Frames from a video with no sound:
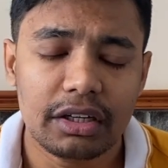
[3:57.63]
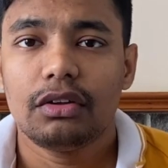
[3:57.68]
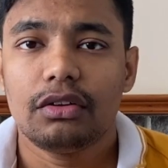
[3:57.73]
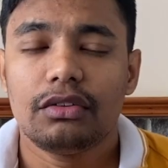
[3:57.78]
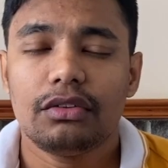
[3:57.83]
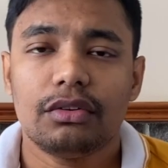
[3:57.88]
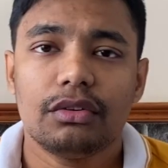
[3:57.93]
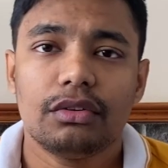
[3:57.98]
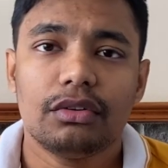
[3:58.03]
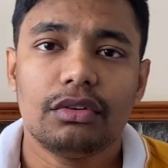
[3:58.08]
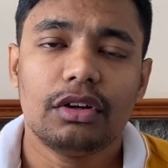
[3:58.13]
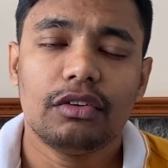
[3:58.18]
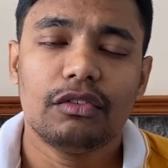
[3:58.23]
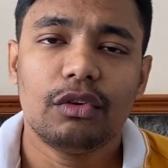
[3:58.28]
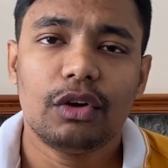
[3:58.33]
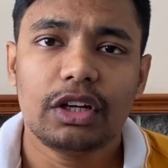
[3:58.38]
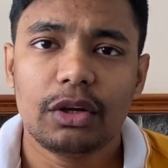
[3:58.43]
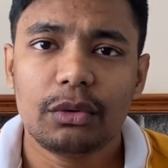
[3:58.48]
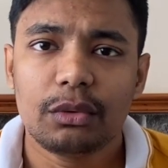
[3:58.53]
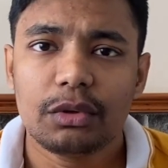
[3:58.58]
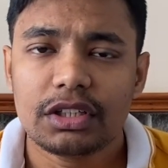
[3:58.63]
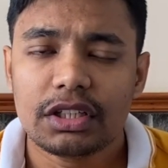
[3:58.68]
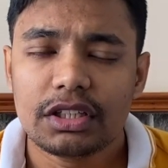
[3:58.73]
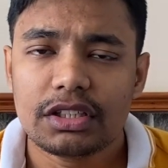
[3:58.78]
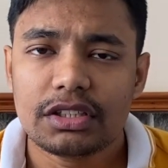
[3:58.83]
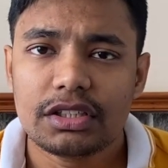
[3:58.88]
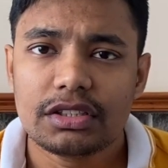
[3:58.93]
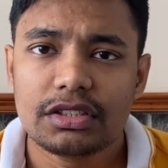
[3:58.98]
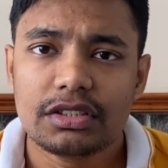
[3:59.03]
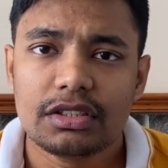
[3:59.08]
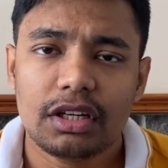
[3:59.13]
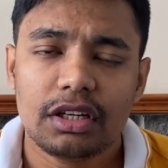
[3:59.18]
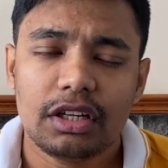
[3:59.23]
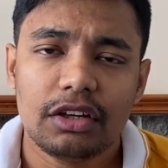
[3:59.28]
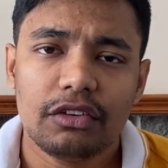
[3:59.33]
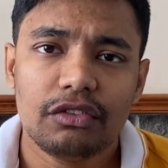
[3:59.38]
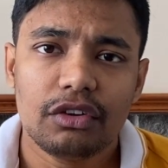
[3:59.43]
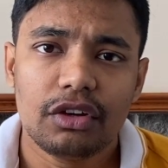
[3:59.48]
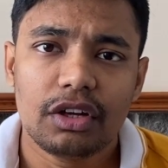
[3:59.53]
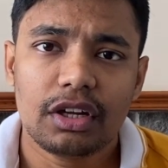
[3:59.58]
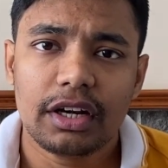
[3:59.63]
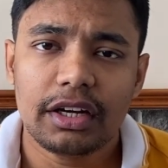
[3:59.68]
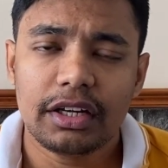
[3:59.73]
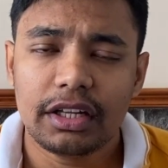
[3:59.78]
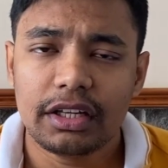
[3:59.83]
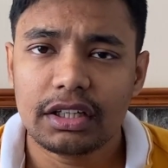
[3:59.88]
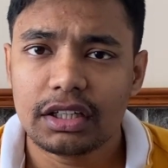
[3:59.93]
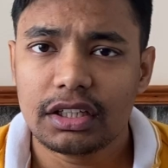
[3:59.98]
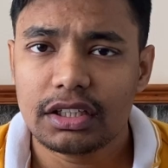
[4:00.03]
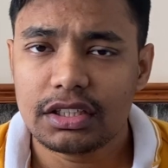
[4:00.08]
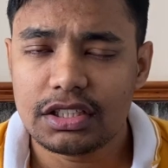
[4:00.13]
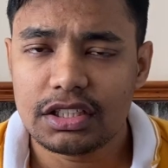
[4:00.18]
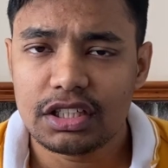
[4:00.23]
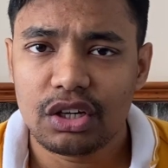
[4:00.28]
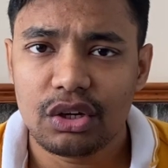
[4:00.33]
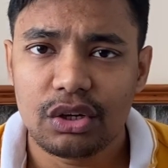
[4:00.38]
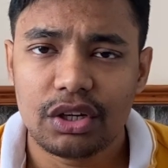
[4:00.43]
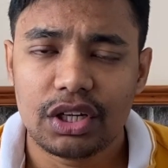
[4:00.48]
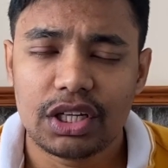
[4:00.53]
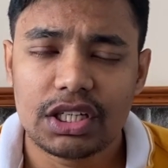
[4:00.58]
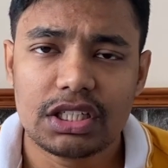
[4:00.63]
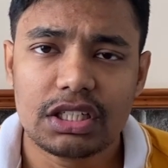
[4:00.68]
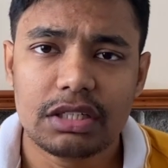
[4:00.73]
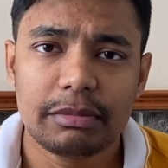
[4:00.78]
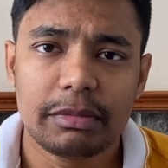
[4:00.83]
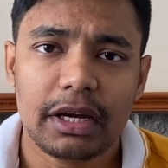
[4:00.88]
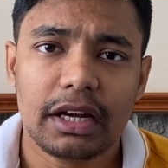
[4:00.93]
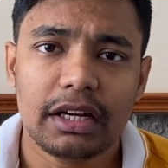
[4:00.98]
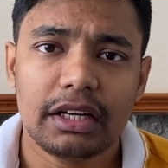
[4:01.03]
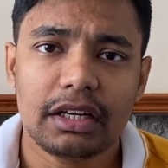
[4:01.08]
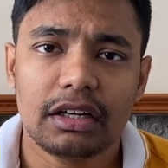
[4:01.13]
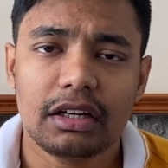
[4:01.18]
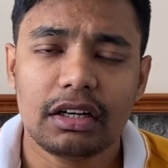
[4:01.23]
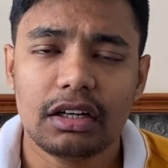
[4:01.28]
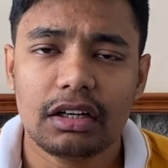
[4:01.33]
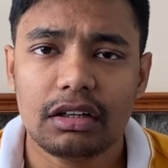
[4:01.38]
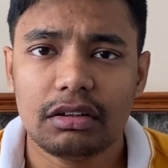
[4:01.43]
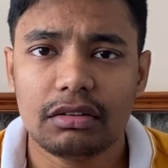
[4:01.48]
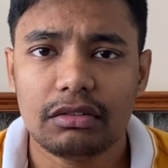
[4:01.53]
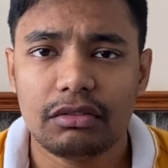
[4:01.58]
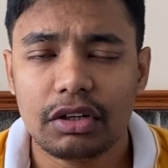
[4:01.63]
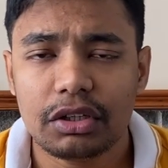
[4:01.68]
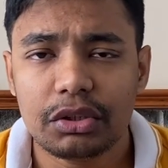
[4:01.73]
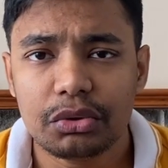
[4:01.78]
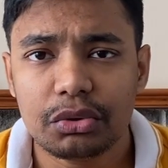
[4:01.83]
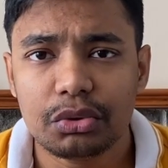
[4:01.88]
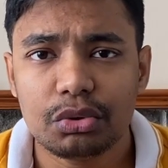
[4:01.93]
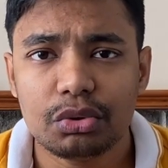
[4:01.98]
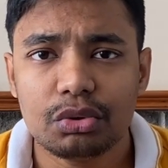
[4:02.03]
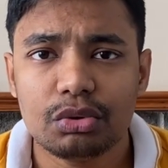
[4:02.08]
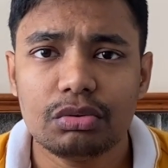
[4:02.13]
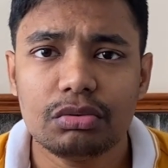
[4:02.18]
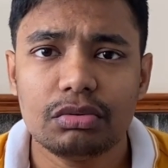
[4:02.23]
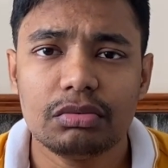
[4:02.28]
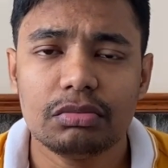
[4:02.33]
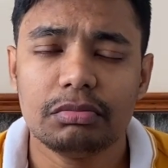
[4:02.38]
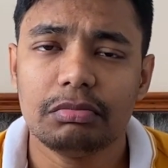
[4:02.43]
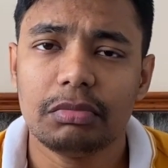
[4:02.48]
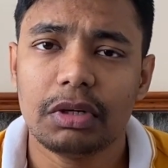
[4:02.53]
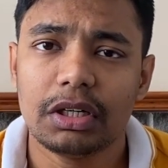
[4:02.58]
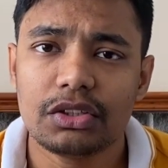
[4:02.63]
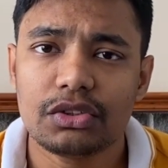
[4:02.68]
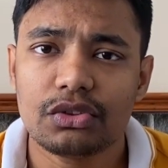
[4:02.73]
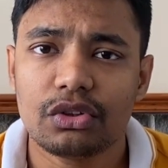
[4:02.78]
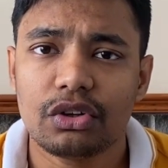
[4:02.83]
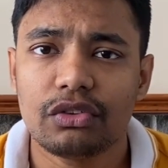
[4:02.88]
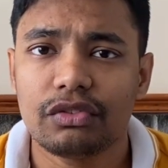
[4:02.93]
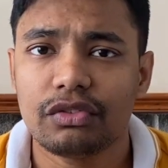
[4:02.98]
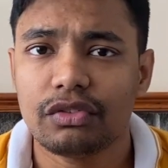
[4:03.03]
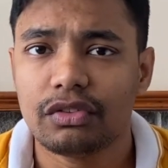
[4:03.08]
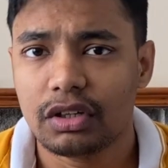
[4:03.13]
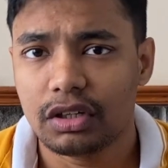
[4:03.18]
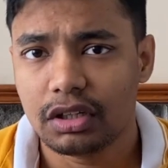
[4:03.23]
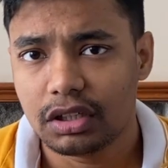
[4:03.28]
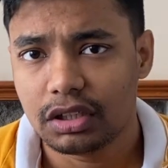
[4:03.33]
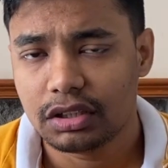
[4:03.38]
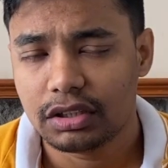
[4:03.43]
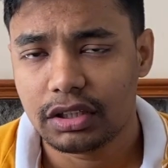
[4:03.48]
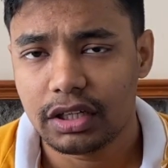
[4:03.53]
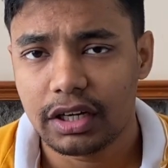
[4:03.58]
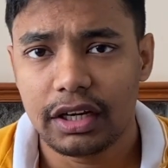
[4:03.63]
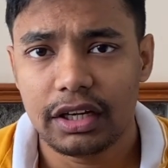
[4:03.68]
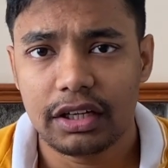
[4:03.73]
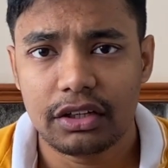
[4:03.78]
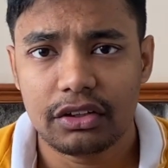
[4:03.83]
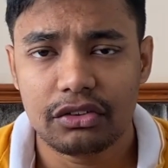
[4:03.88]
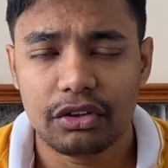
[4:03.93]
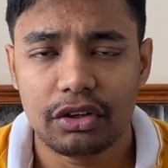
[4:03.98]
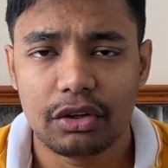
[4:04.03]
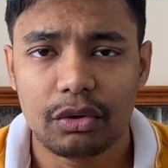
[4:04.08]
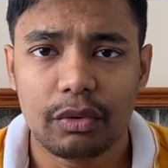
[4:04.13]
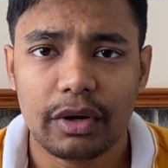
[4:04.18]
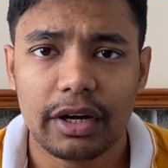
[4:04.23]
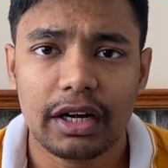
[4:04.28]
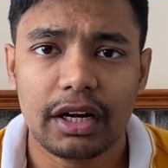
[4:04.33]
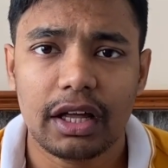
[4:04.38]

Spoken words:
So what I would suggest is that if you are writing GRE or GMAT, 1 to 2 months of training is required.